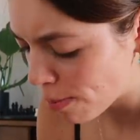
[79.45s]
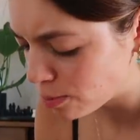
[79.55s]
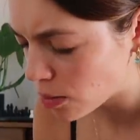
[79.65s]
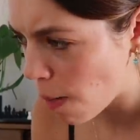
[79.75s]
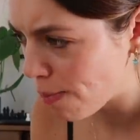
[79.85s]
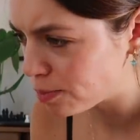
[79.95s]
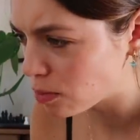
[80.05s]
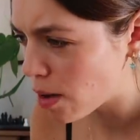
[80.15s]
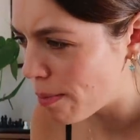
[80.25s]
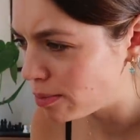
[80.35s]
if I've ever
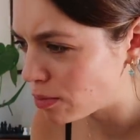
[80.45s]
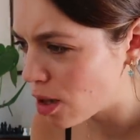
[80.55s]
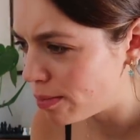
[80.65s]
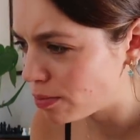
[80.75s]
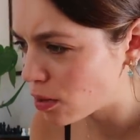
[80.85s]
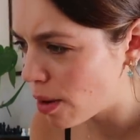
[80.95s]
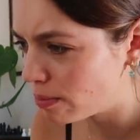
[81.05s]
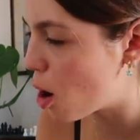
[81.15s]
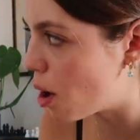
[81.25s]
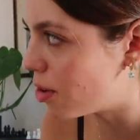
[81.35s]
had hearts of um,
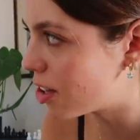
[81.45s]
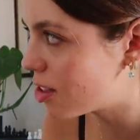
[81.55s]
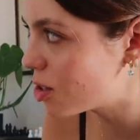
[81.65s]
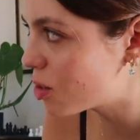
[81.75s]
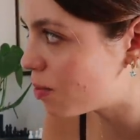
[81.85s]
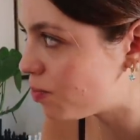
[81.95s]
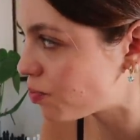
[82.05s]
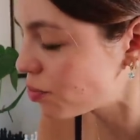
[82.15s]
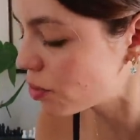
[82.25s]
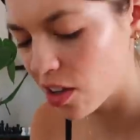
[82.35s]
palm like this. Mm
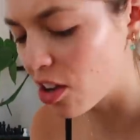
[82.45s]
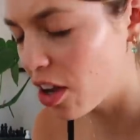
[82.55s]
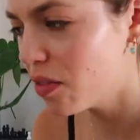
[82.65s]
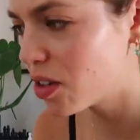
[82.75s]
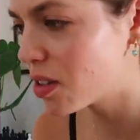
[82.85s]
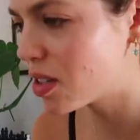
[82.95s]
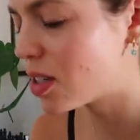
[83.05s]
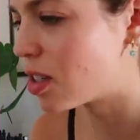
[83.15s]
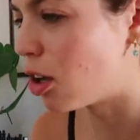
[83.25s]
-hmm. It kind of does taste